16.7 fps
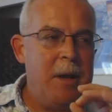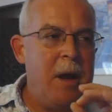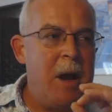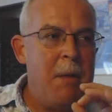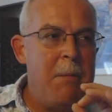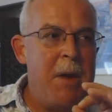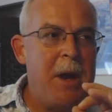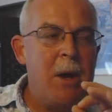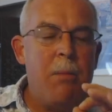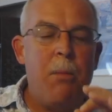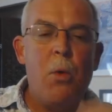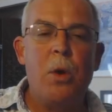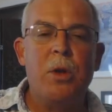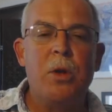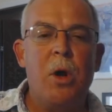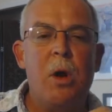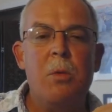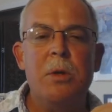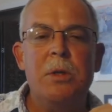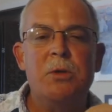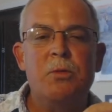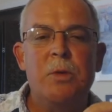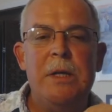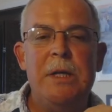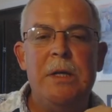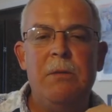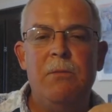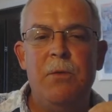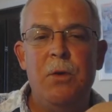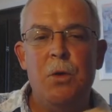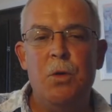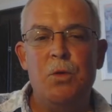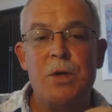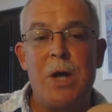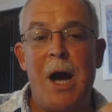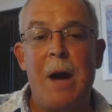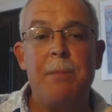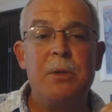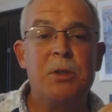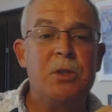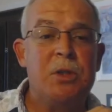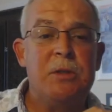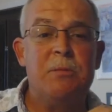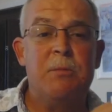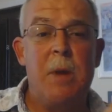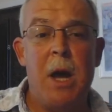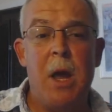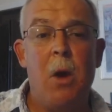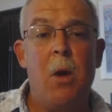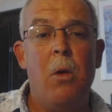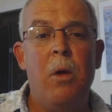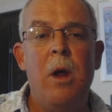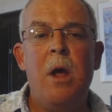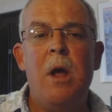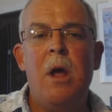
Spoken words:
and I make it a point to always read views opposite of my own.